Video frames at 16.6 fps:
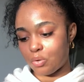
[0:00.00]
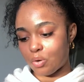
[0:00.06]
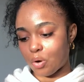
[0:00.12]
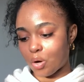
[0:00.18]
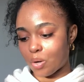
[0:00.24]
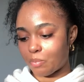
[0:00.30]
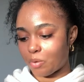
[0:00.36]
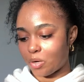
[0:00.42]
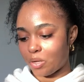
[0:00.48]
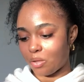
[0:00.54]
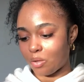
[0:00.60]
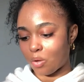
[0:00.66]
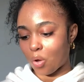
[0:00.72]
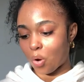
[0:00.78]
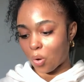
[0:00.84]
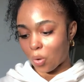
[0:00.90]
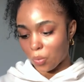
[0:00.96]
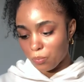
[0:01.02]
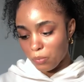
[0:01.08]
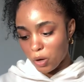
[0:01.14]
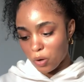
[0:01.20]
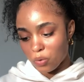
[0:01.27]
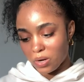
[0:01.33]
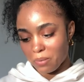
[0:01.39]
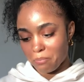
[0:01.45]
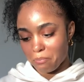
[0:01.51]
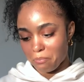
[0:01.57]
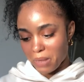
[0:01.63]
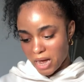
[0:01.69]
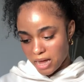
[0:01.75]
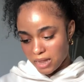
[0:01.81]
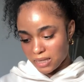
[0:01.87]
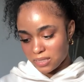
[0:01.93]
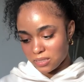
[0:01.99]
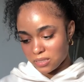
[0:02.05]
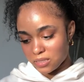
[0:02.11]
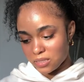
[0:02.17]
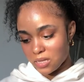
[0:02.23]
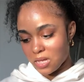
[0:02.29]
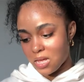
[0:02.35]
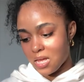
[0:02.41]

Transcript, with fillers: hormonal hormone imbalance,